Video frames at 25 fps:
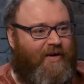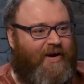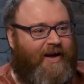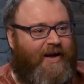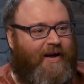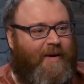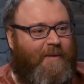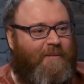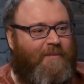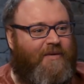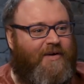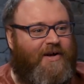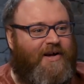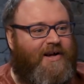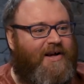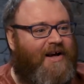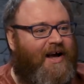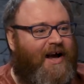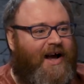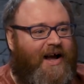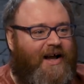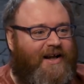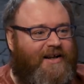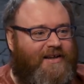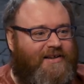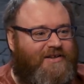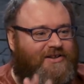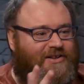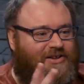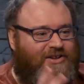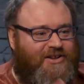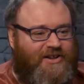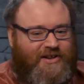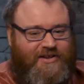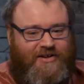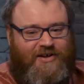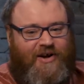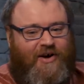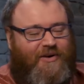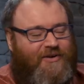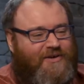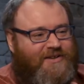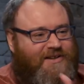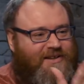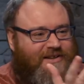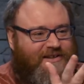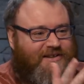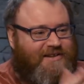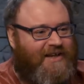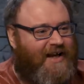him. Mm. And she knows
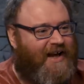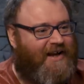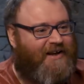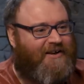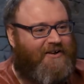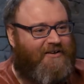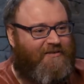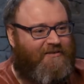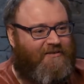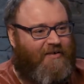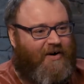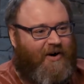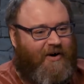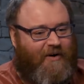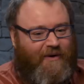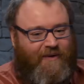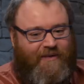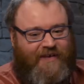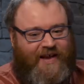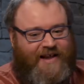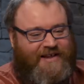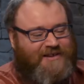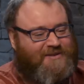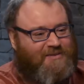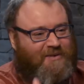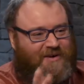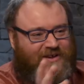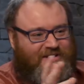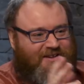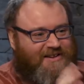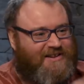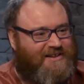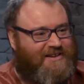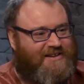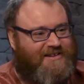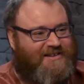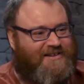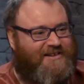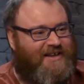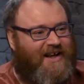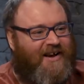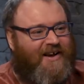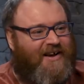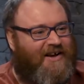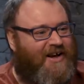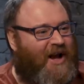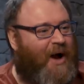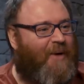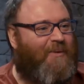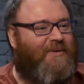he's taken a file. And that's why she's...
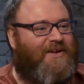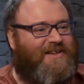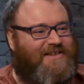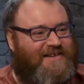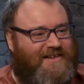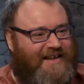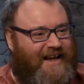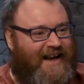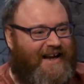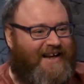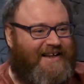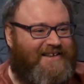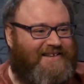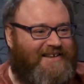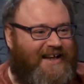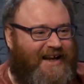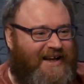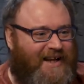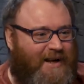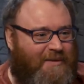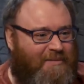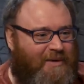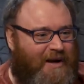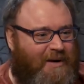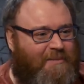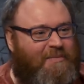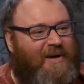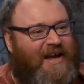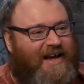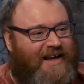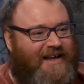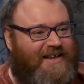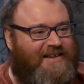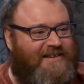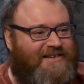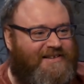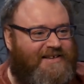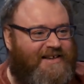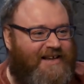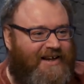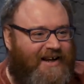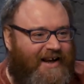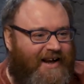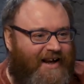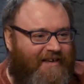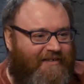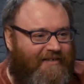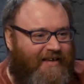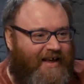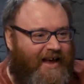coincidentally taking a big piss yeah.
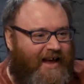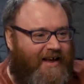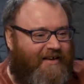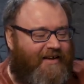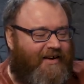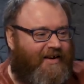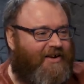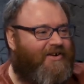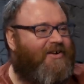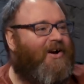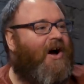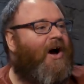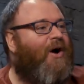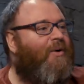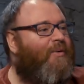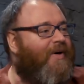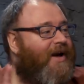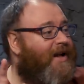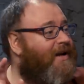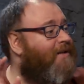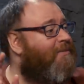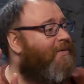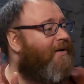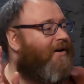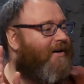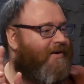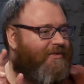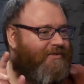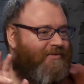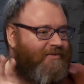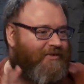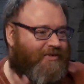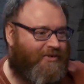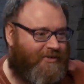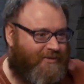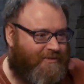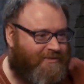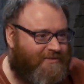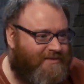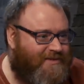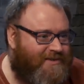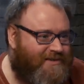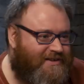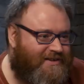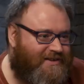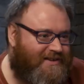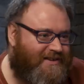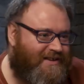in their co-ed bathrooms.